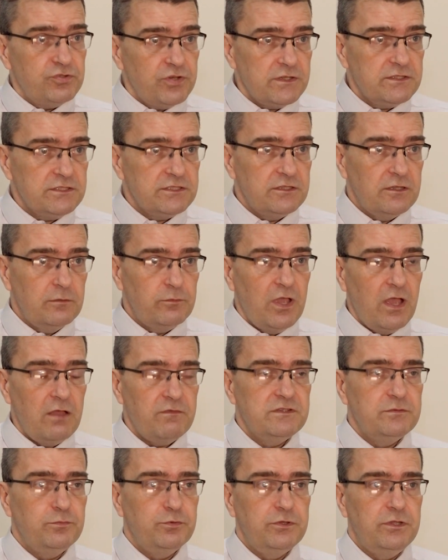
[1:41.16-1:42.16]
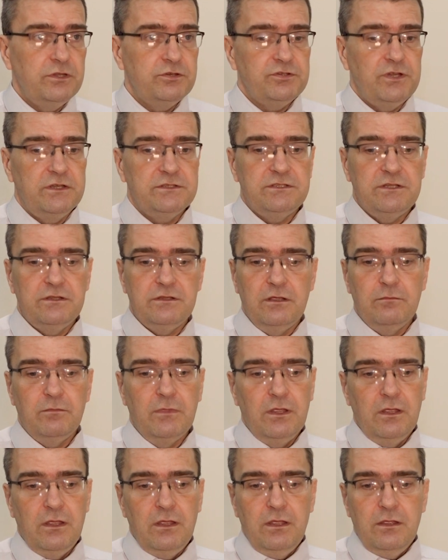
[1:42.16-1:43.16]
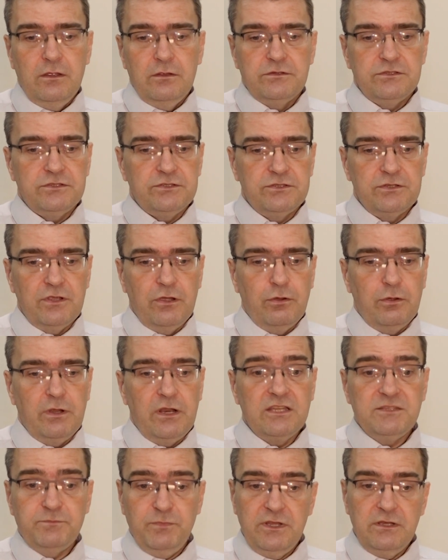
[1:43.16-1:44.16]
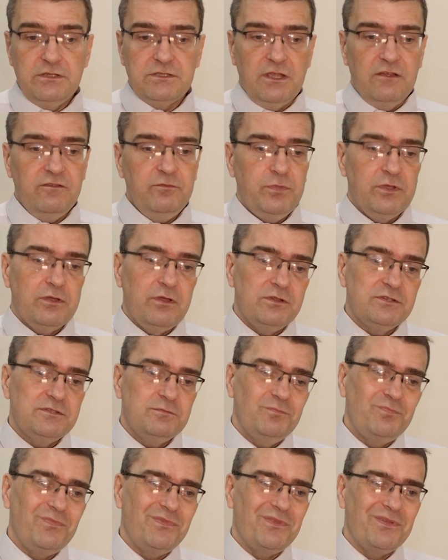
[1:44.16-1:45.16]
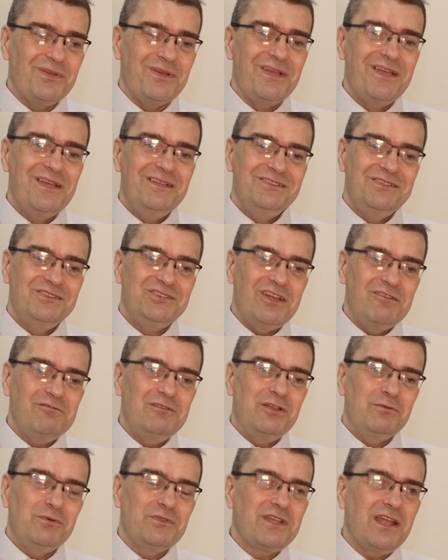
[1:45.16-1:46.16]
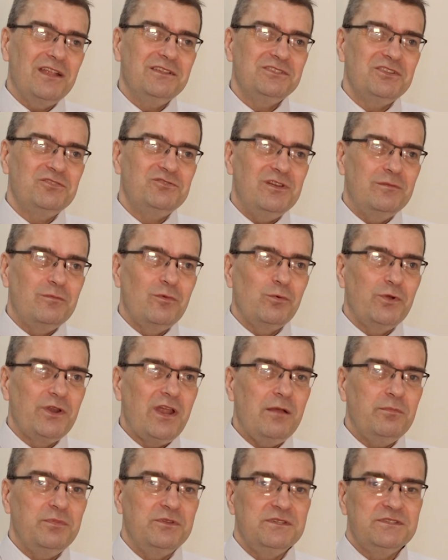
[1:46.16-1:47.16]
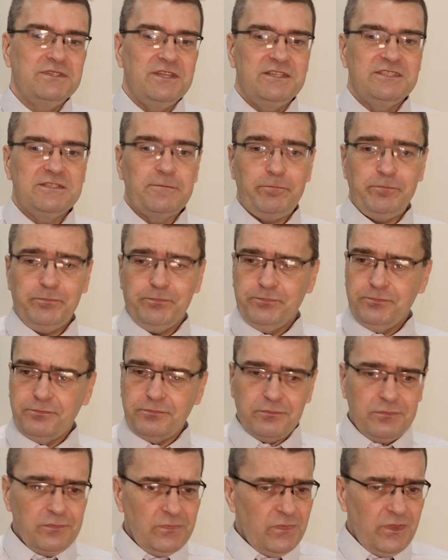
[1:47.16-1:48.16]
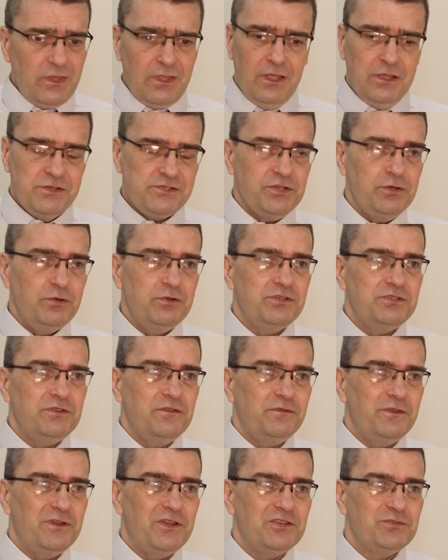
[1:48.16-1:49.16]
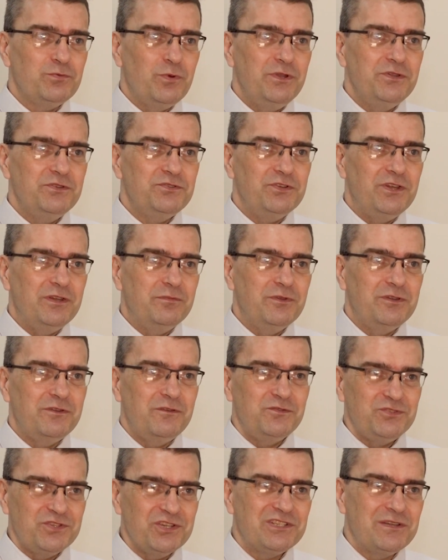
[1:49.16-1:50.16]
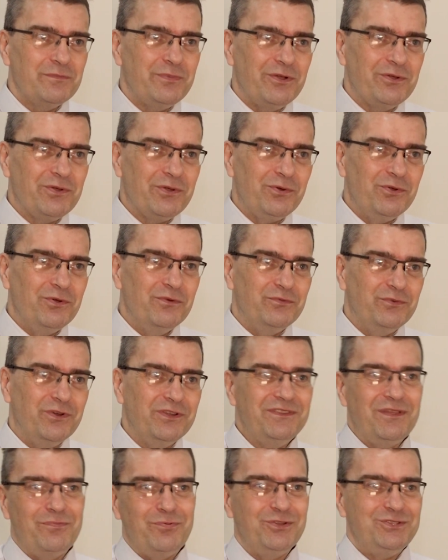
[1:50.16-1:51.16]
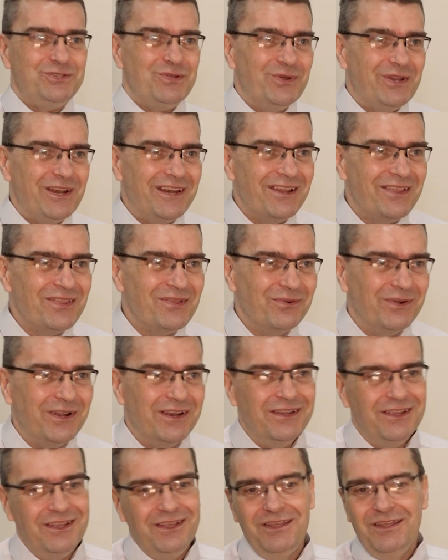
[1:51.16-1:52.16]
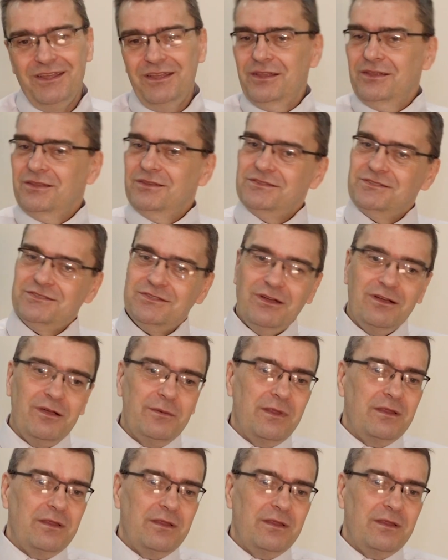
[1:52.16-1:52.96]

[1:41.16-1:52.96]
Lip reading: trust in them, you have to put your trust in them. So, and it's been tough because generally with cancer treatment, what happens is, as soon as you finish one treatment, you just about got over it, they put you on another one. So, I